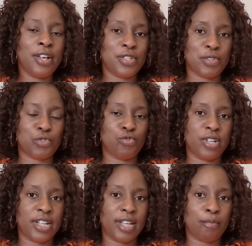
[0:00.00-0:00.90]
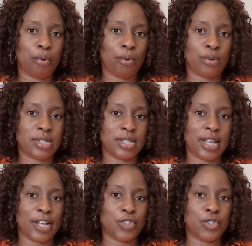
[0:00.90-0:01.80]
So it's really important
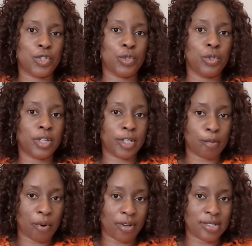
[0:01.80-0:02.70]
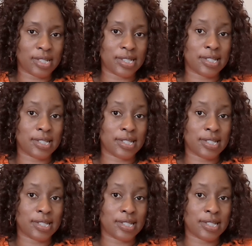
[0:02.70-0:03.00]
that you look at your policy